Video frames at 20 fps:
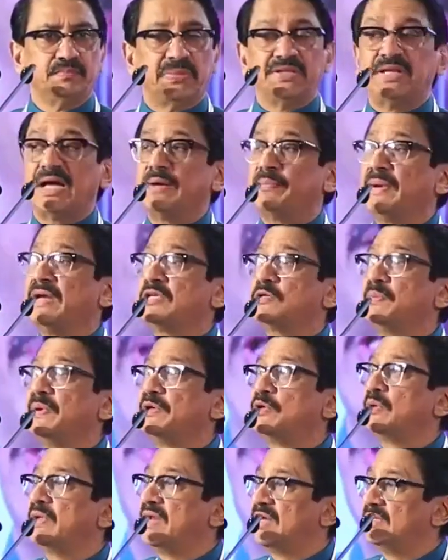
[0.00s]
But that brings
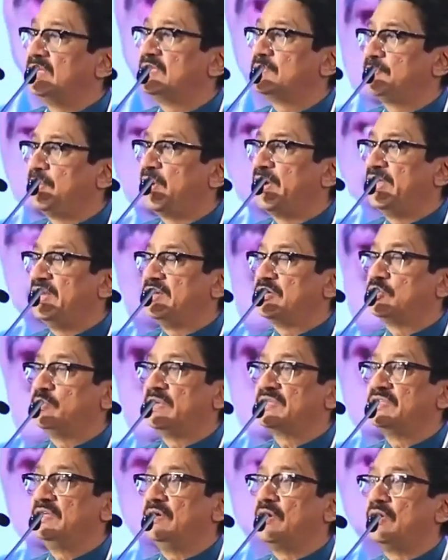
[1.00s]
me to another point
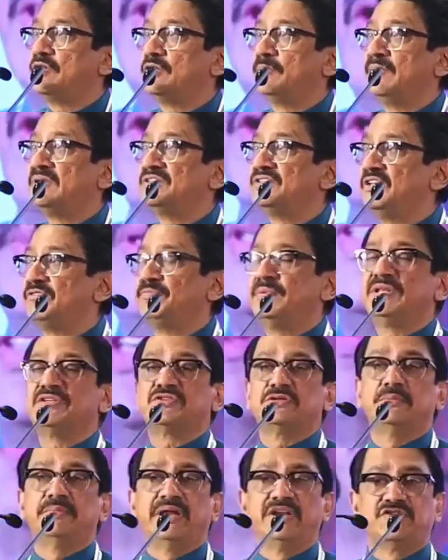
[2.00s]
which the Honorable Chief
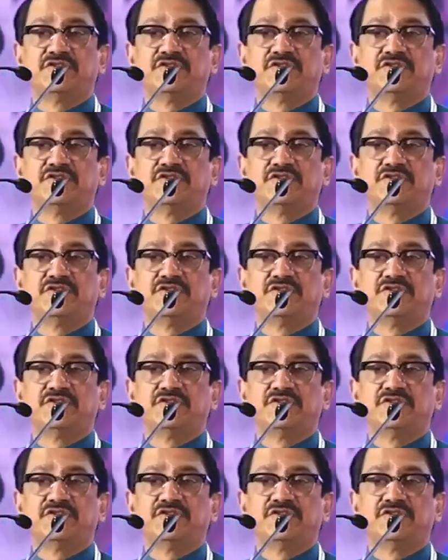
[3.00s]
Minister